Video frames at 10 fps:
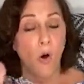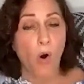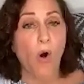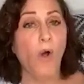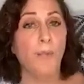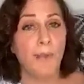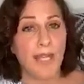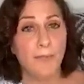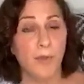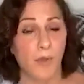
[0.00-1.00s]

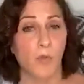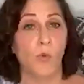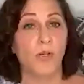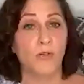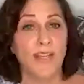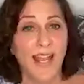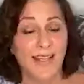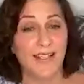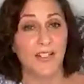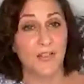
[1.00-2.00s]
All people were
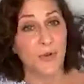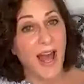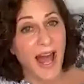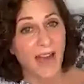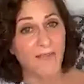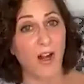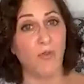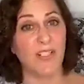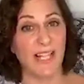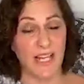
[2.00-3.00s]
created to have
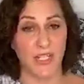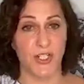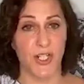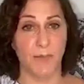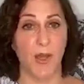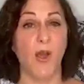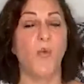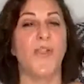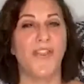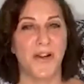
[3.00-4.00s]
a relationship
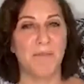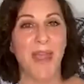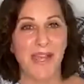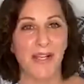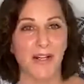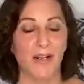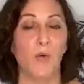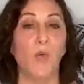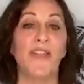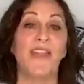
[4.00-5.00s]
with their Maker,